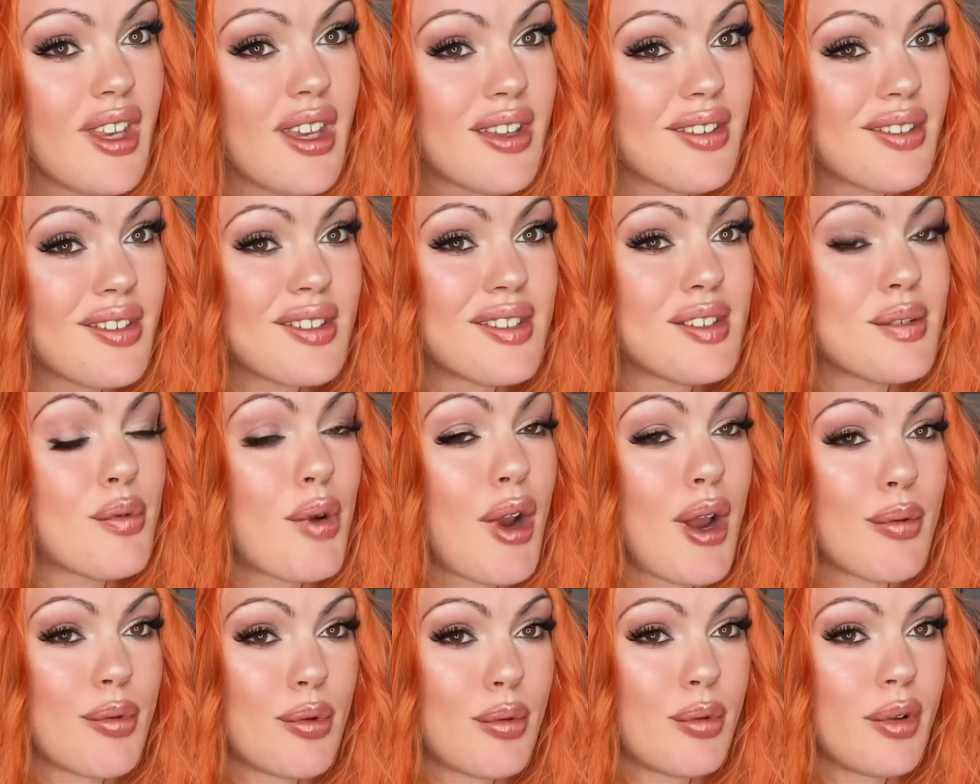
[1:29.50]
that's
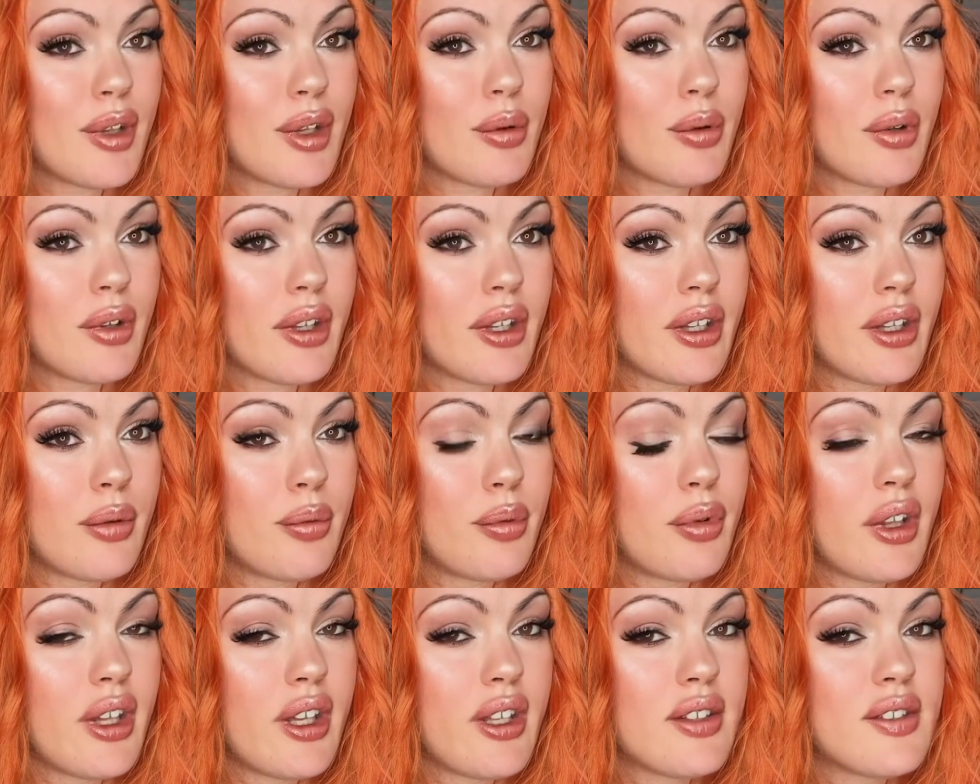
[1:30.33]
probably a really good
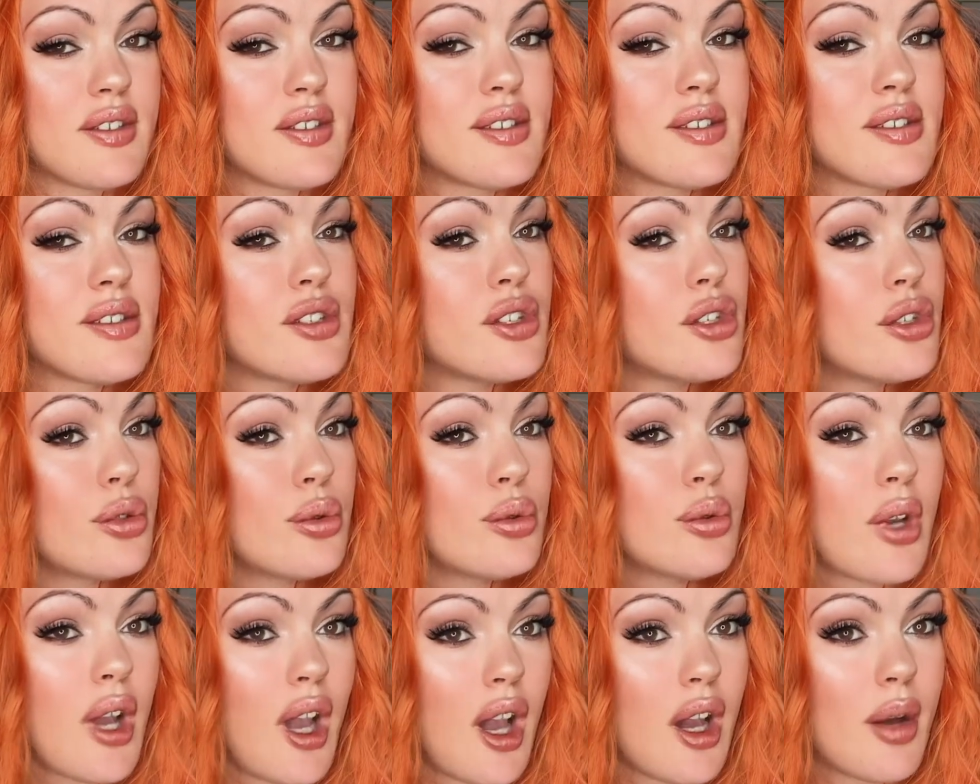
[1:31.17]
place to
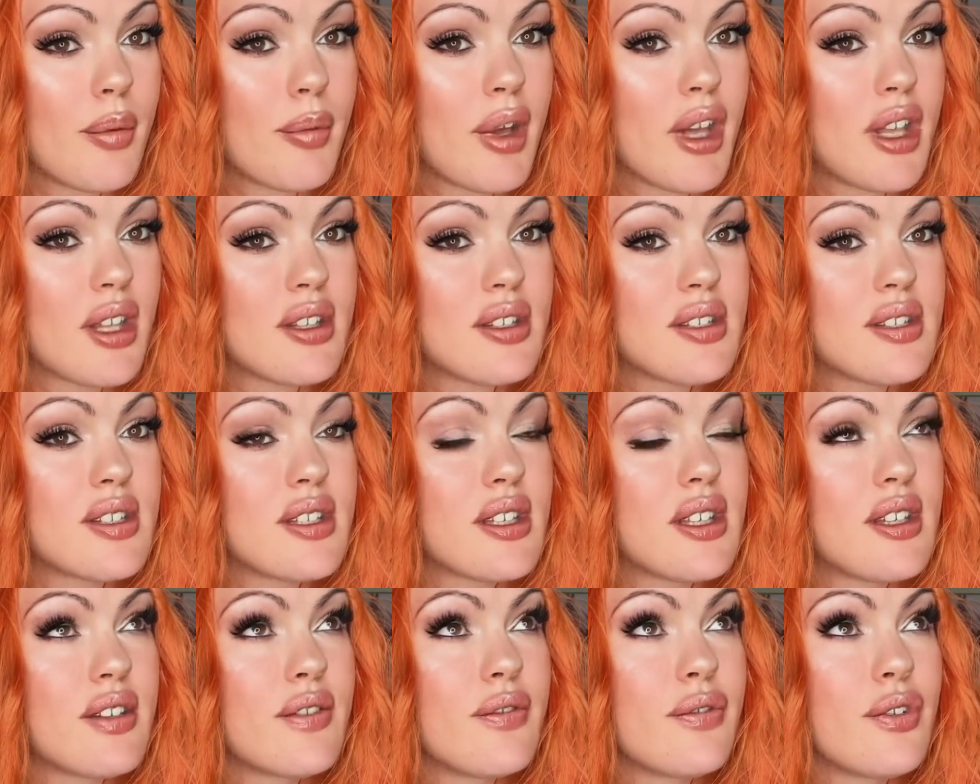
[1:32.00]
comment
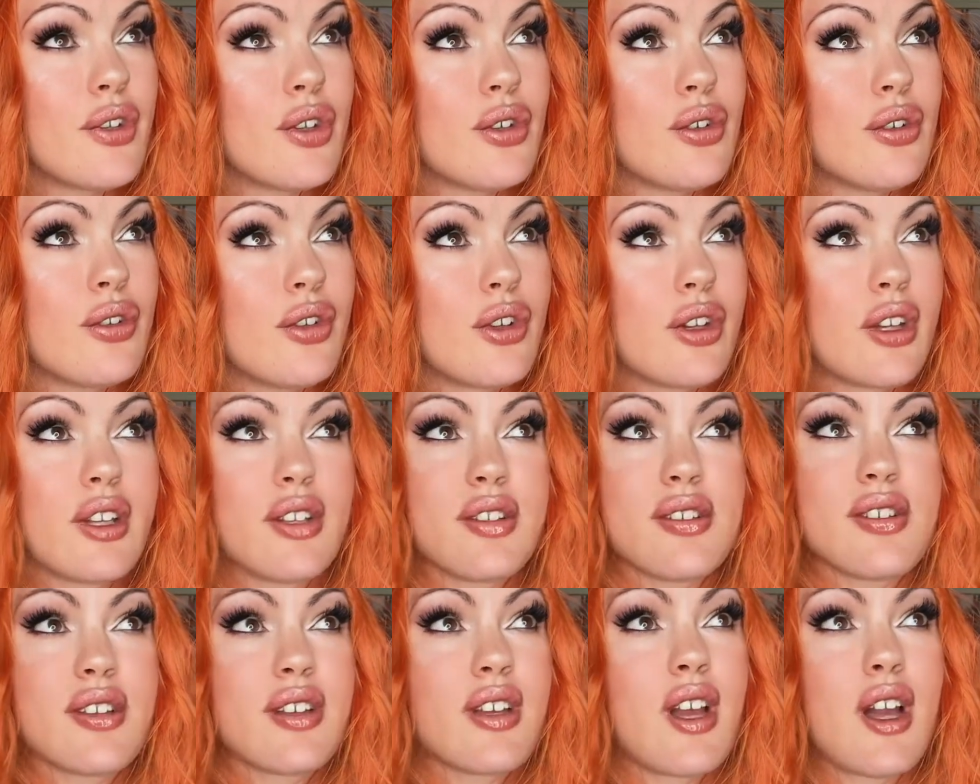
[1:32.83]
if you're
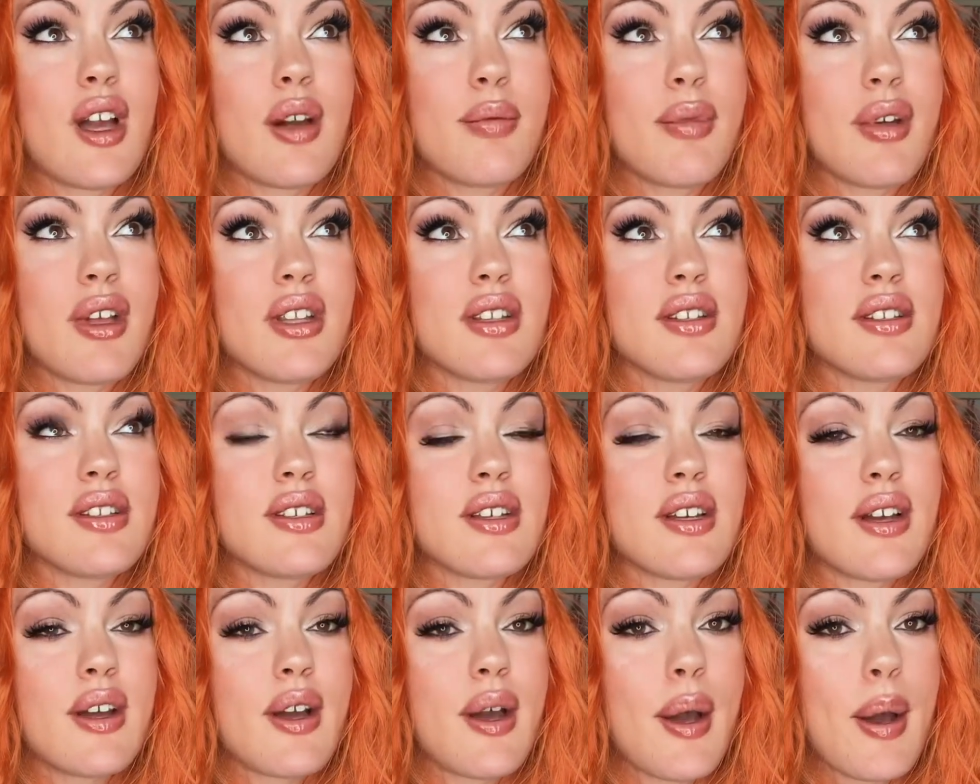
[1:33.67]
looking to comment,
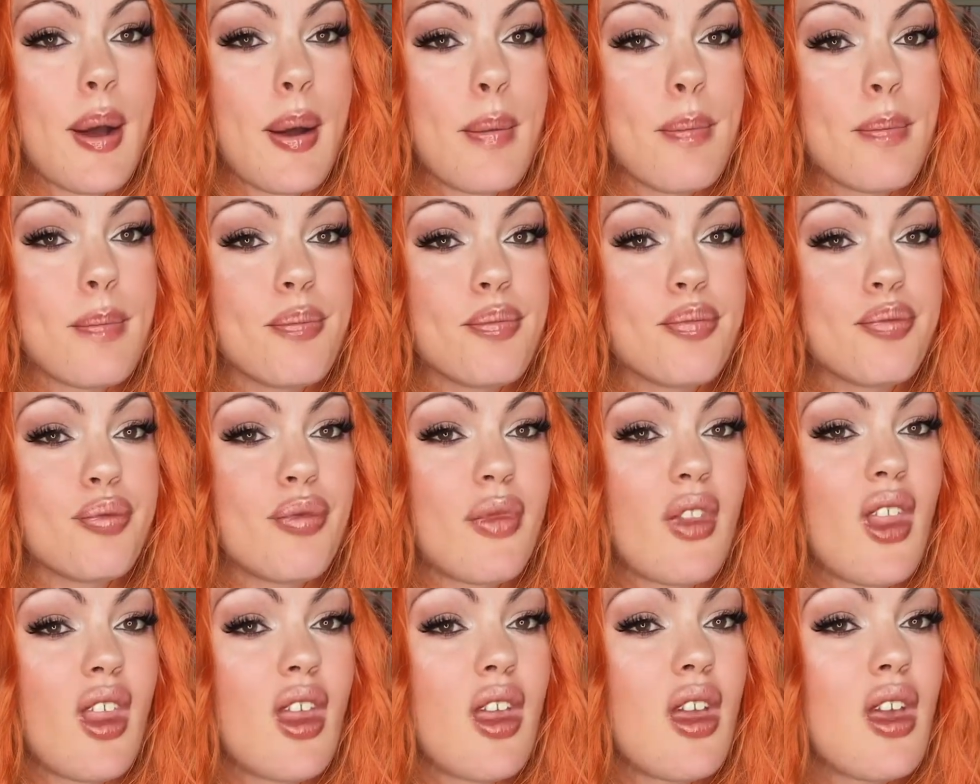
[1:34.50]

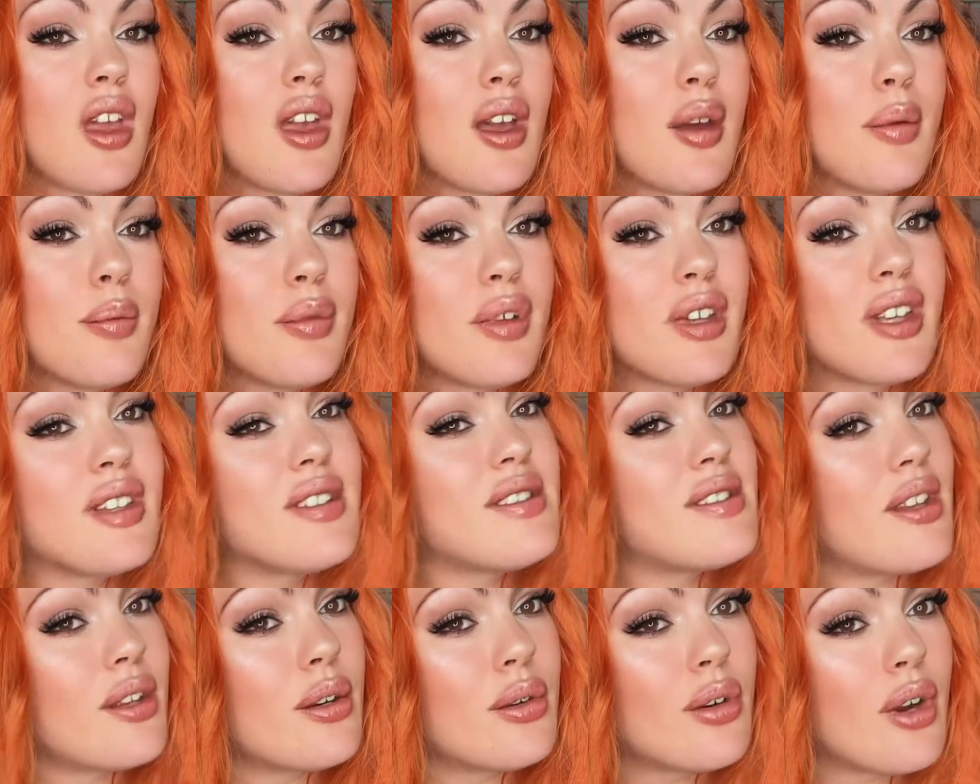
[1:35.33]

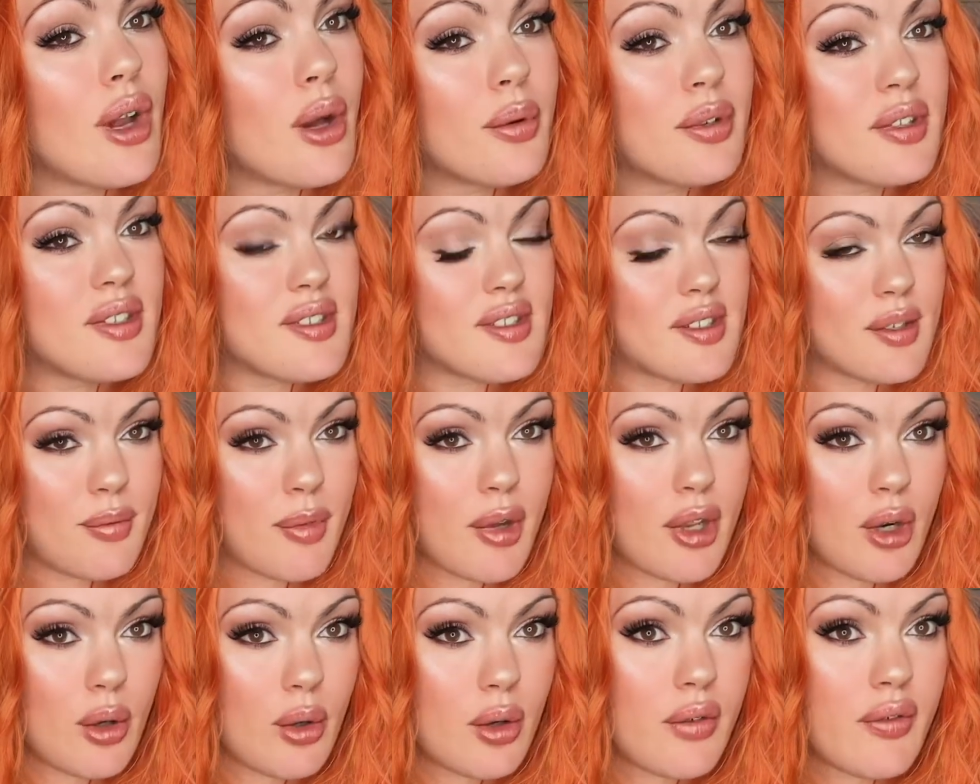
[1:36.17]
because I don't always see
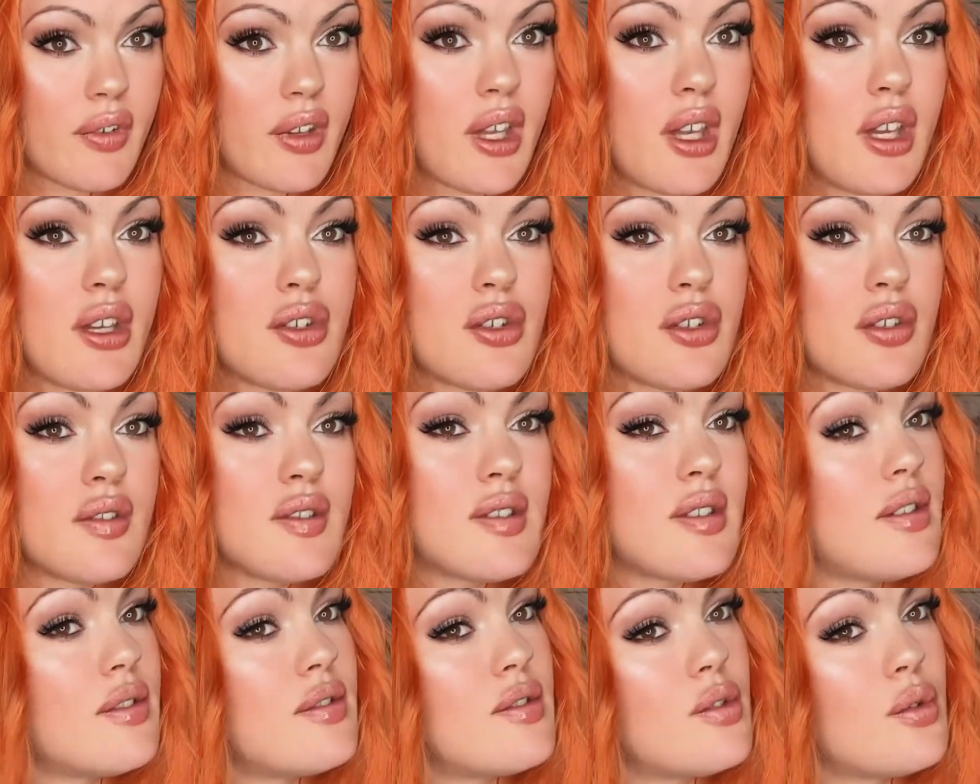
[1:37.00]
my
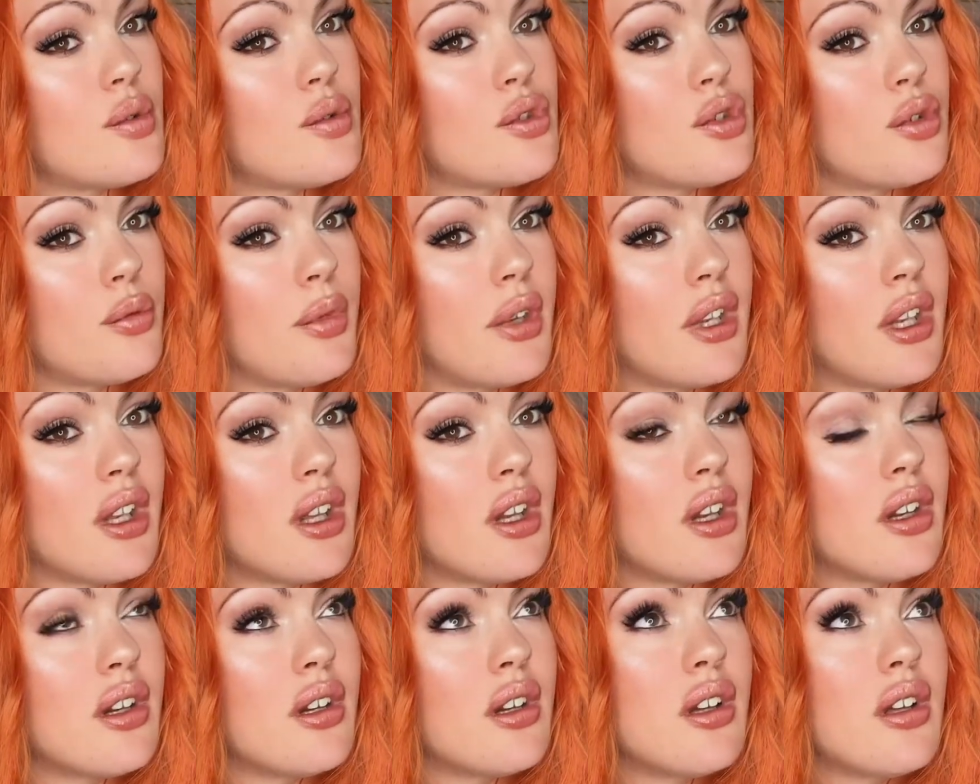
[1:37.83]
notifications on social
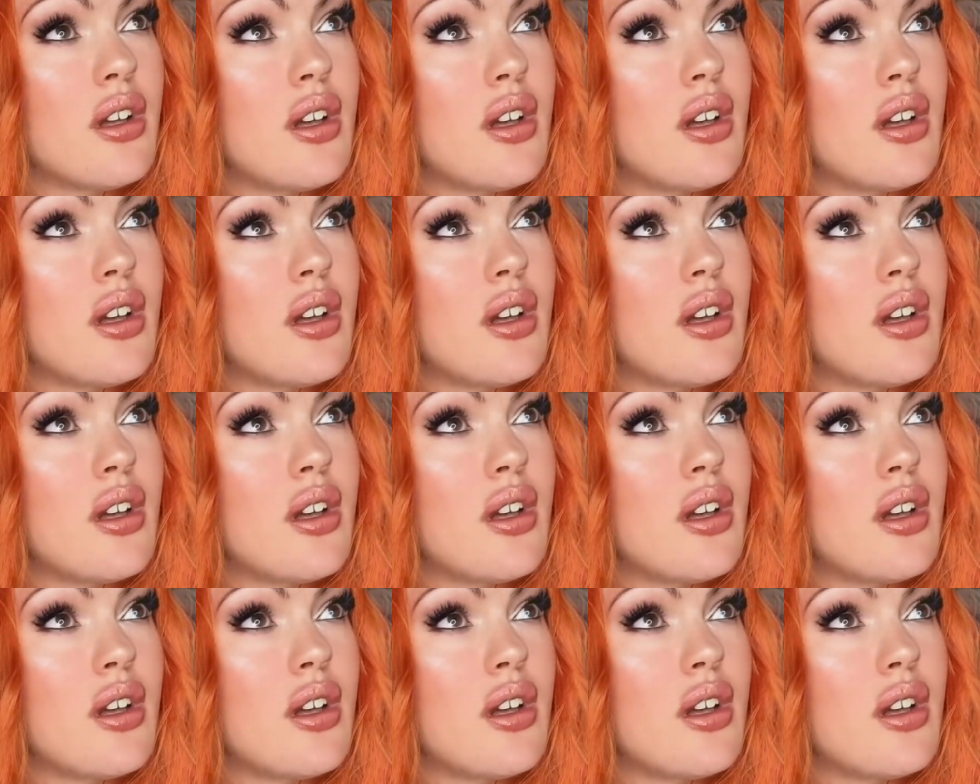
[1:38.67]
media.